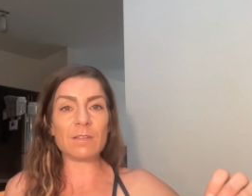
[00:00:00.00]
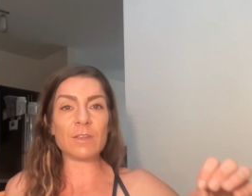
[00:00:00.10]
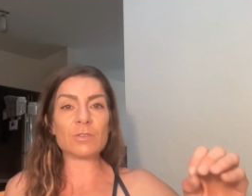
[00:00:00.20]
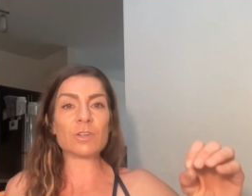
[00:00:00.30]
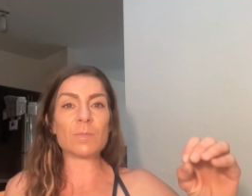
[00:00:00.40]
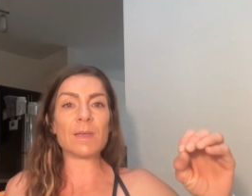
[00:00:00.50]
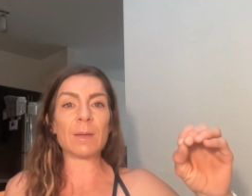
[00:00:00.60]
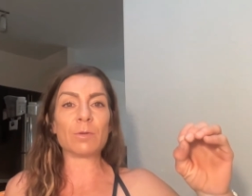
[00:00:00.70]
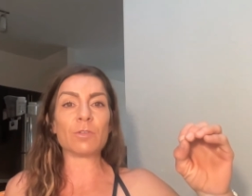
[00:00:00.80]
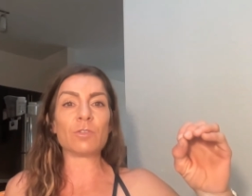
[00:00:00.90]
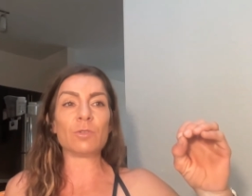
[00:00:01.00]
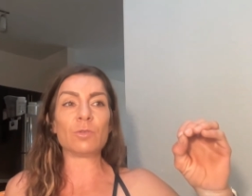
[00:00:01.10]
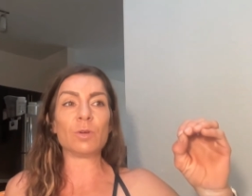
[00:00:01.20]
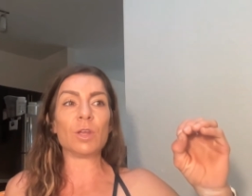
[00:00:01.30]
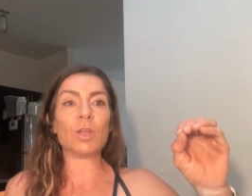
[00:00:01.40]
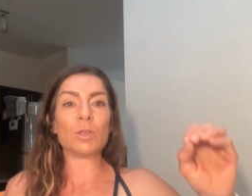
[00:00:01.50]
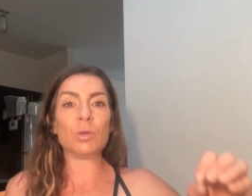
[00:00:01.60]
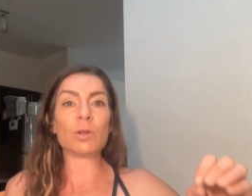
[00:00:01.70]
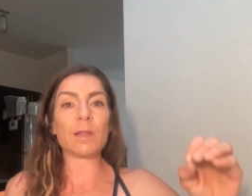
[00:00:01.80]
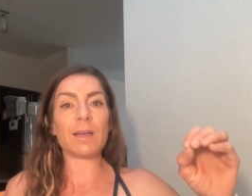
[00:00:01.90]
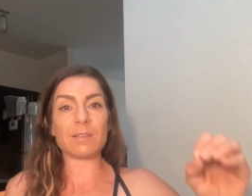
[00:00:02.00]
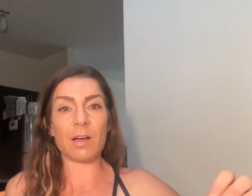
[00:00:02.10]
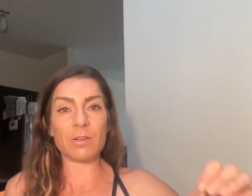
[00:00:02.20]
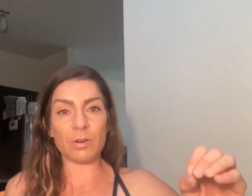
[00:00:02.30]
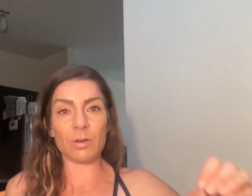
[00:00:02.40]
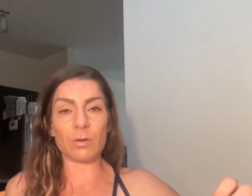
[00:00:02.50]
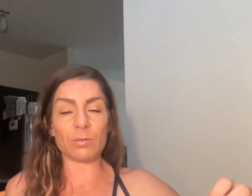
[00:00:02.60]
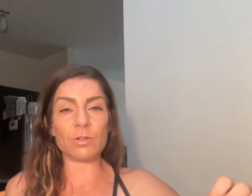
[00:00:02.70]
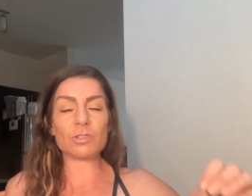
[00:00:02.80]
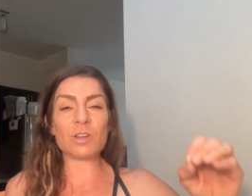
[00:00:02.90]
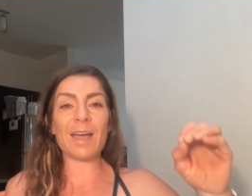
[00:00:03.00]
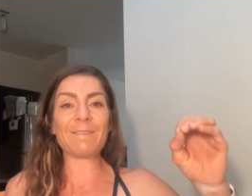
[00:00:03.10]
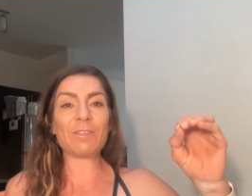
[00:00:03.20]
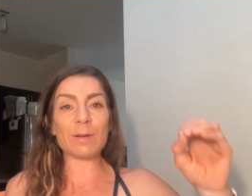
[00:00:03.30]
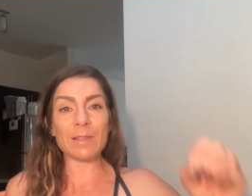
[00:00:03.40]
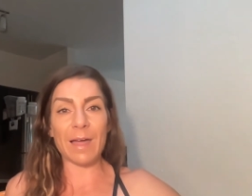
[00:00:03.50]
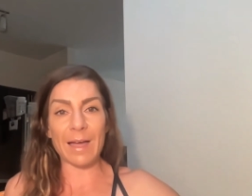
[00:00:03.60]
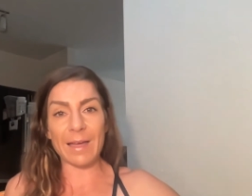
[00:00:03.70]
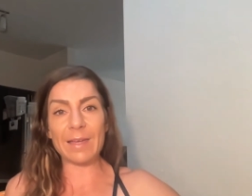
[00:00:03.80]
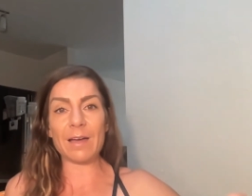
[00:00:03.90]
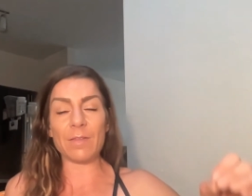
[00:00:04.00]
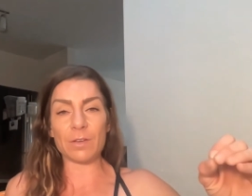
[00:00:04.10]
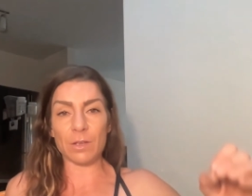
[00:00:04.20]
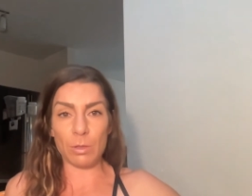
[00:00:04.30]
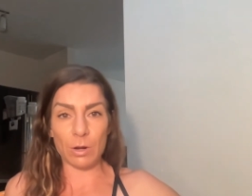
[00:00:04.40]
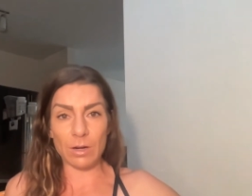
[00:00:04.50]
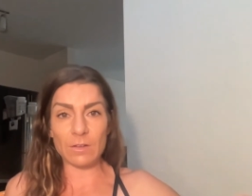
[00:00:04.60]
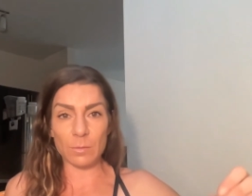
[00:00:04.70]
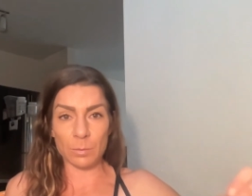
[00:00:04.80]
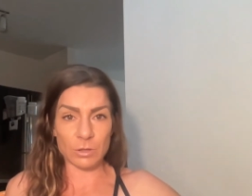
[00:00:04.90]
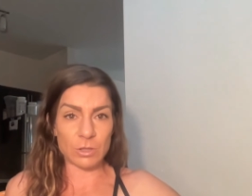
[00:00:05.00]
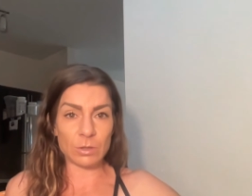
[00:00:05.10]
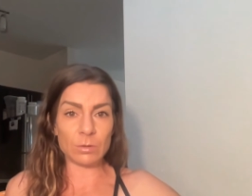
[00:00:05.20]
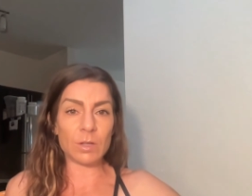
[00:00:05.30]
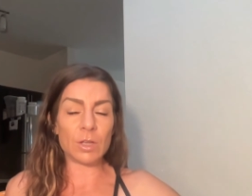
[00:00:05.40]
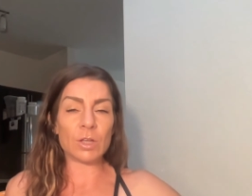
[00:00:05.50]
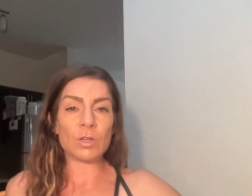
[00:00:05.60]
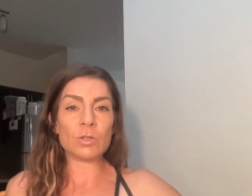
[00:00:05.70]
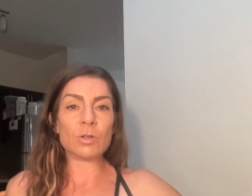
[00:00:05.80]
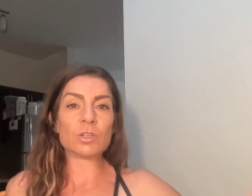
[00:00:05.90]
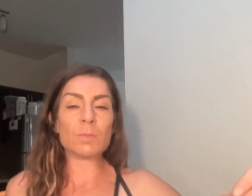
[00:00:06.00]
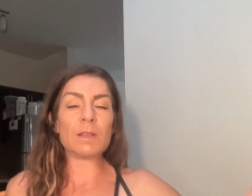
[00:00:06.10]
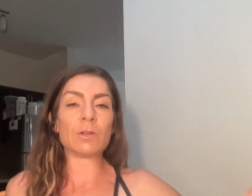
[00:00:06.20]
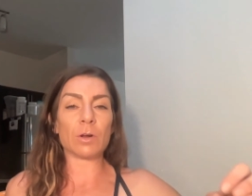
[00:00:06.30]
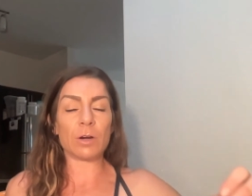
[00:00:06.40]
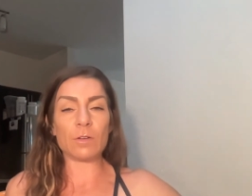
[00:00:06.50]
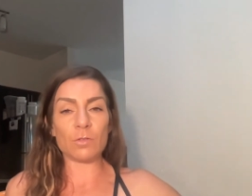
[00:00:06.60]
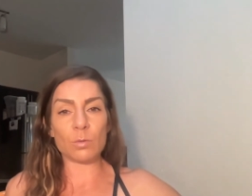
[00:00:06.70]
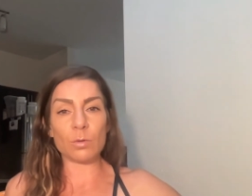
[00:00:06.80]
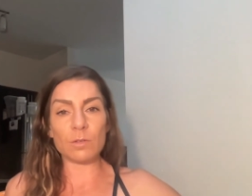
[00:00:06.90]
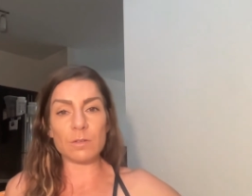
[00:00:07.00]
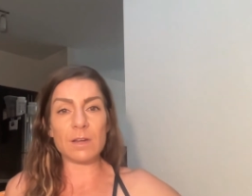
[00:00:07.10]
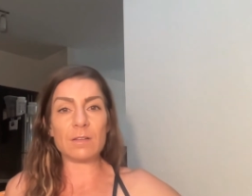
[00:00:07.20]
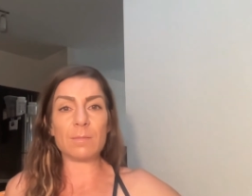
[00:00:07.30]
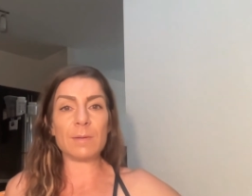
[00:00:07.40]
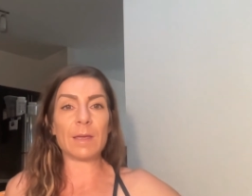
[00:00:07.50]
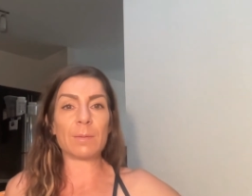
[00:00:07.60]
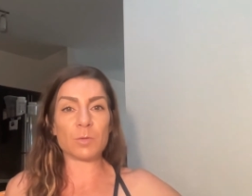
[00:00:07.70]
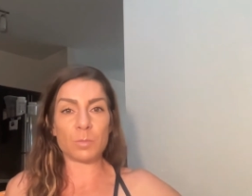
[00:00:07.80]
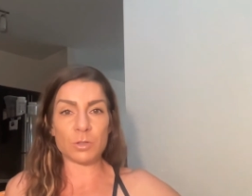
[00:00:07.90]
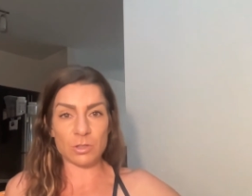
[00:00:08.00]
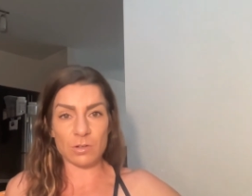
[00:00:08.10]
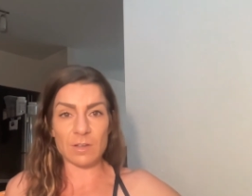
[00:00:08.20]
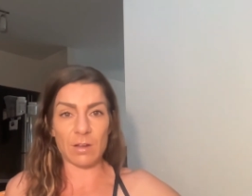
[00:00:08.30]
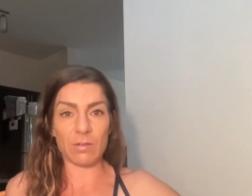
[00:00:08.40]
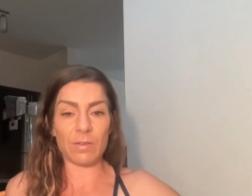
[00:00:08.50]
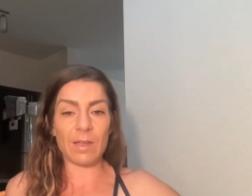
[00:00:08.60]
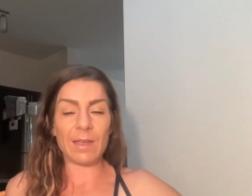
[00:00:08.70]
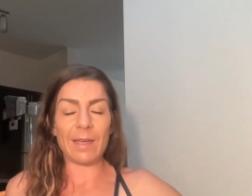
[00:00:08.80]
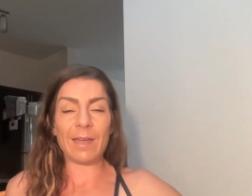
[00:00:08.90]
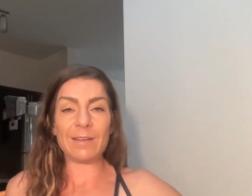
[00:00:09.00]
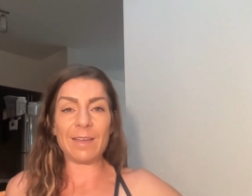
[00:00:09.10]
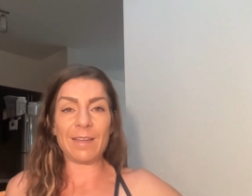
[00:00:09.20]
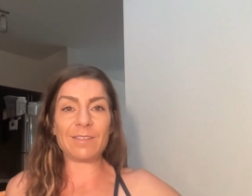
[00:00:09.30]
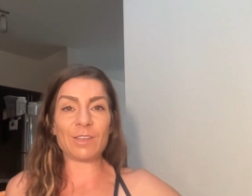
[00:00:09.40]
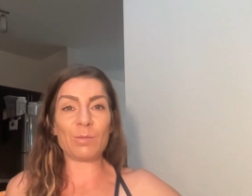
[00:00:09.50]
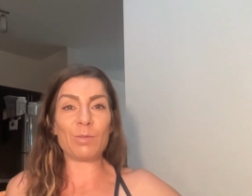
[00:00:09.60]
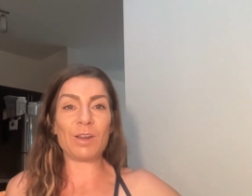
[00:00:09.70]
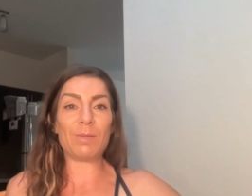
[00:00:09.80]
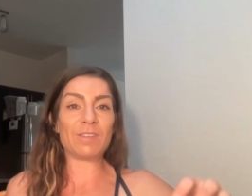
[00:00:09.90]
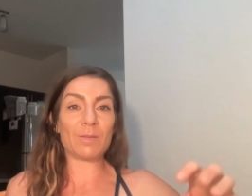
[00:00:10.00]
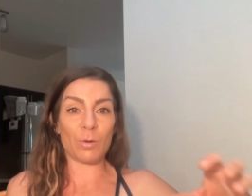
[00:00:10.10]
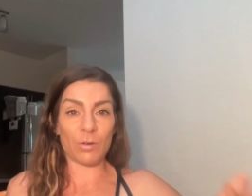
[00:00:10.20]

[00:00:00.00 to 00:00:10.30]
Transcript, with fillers: that you should be able to utilize on your own. You shouldn't have to rely on the community to push you. You should be learning the tools needed to be able to push yourself. And yes, the community makes it more